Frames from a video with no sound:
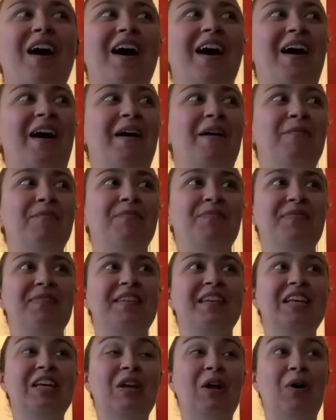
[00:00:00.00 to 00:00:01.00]
um,
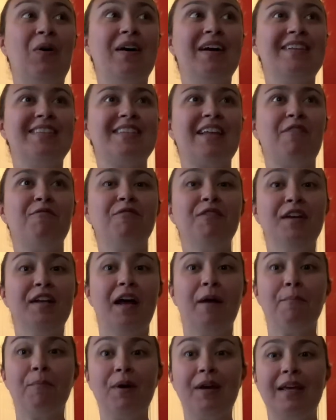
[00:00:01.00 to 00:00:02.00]
you know, it's definitely
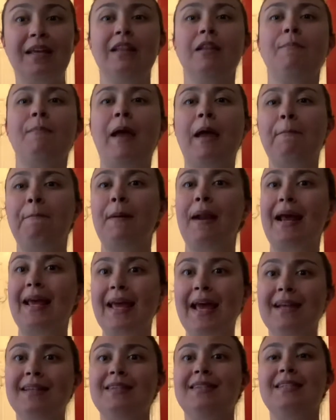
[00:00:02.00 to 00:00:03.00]
not breaking the bank, but I
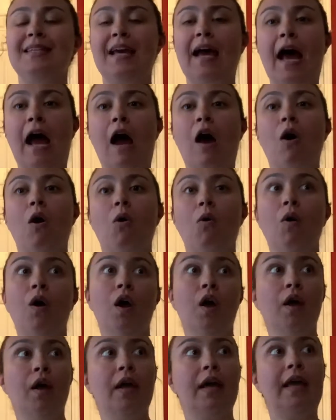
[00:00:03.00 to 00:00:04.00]
can see how
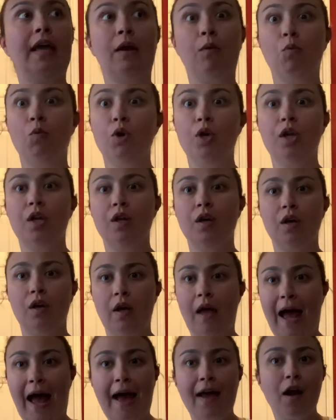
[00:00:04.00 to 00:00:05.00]
it would
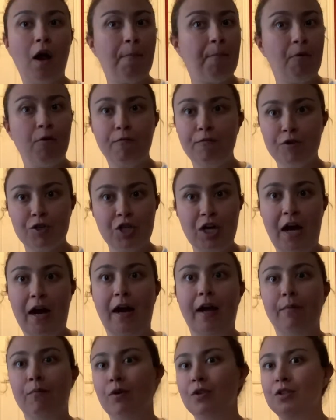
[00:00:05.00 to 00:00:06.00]
add up over
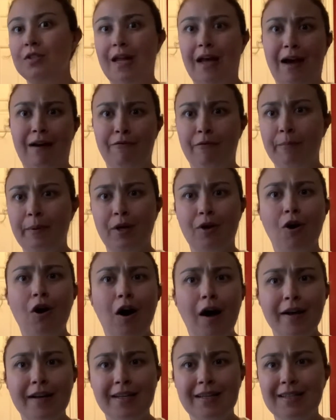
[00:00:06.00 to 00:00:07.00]
time once I have a bigger
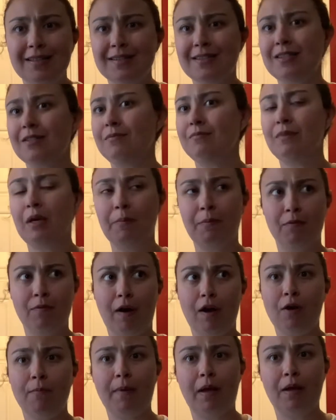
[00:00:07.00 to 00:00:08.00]
audience and maybe
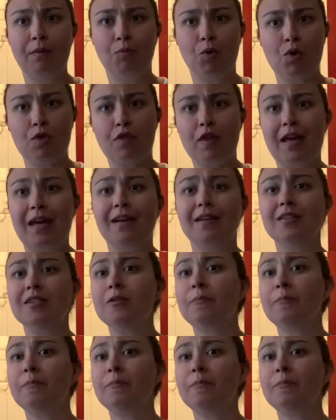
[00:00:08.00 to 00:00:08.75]
recommend more things.